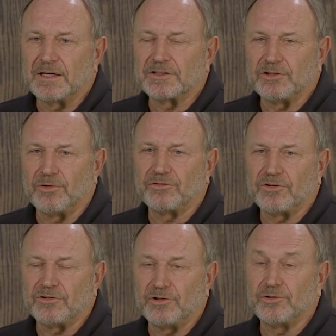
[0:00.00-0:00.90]

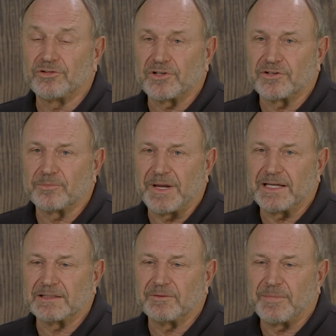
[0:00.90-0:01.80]
useless,
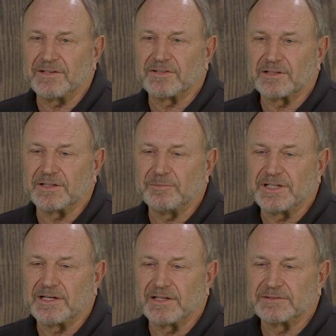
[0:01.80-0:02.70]
basically,
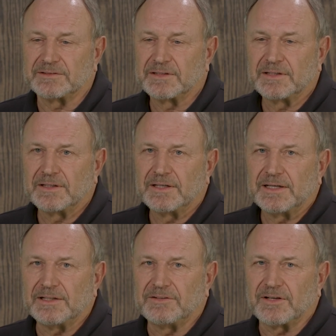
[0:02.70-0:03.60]
because
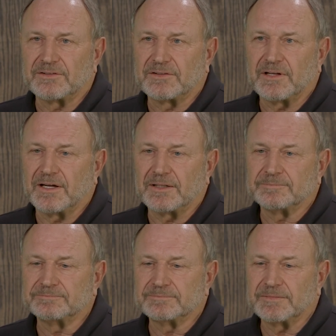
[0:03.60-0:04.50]
it just
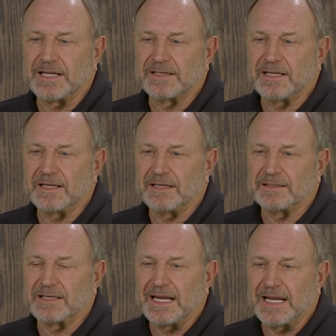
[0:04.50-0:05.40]

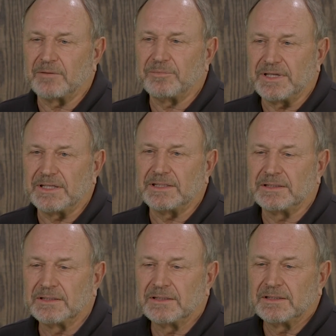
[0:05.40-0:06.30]
it can't be
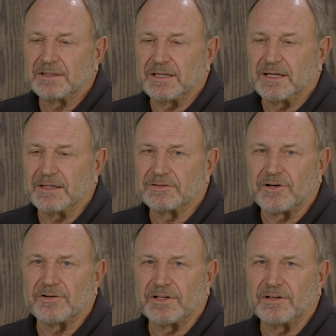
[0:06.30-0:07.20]

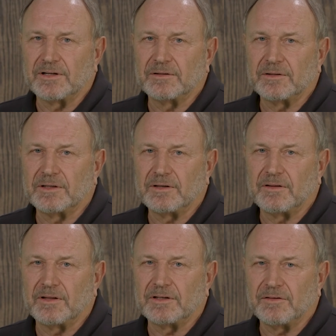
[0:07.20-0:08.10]
turned into
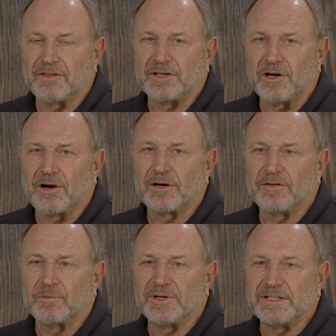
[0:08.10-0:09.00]
the yarn
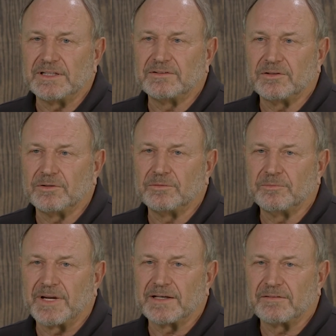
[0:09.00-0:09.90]
that we need to
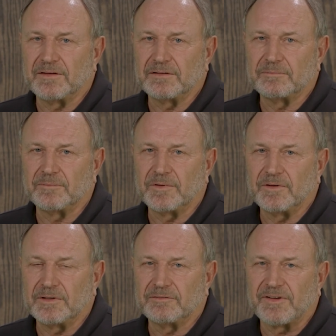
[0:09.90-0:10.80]
make
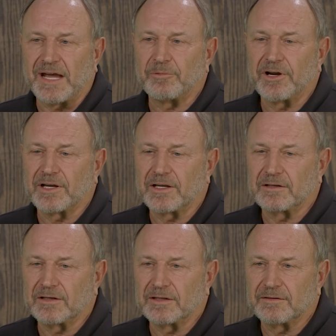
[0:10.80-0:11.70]
the fabric
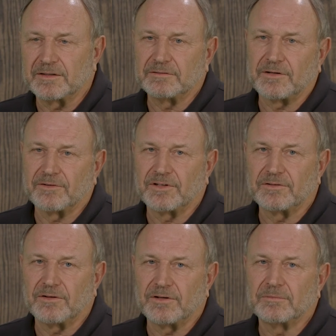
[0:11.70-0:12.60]
that turns
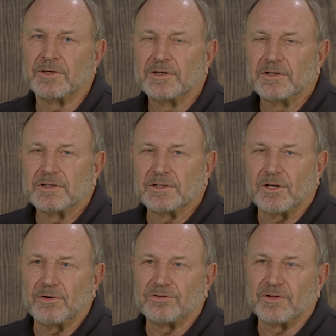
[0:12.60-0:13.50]
into the
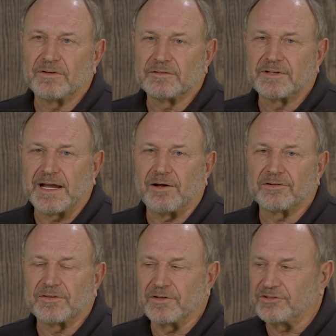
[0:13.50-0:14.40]
clothes and the
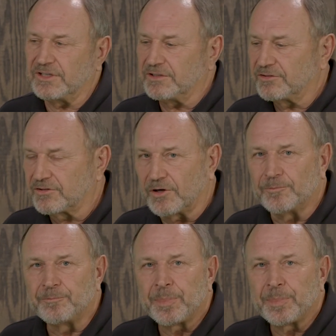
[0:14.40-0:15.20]
towels and the sheets. So,